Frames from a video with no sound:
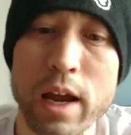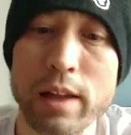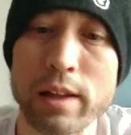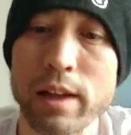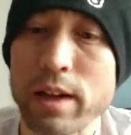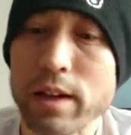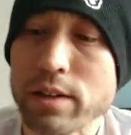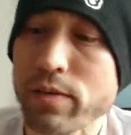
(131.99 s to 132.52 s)

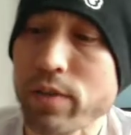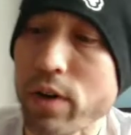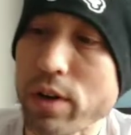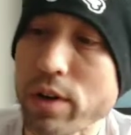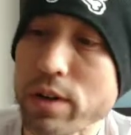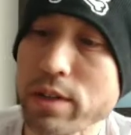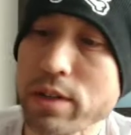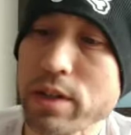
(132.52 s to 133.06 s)
and then as
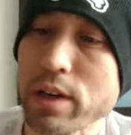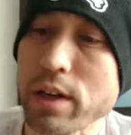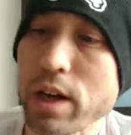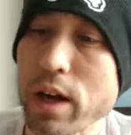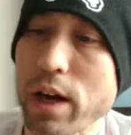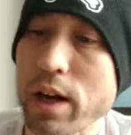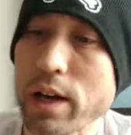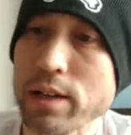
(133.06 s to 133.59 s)
far as
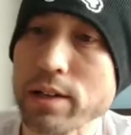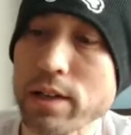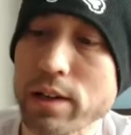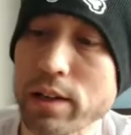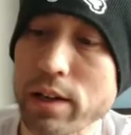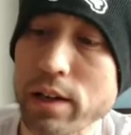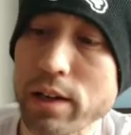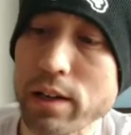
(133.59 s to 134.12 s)
the eyes
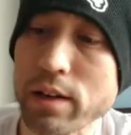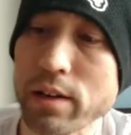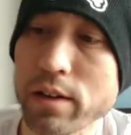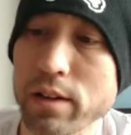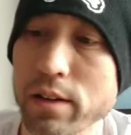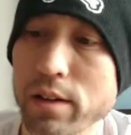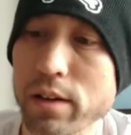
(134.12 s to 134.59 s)
and then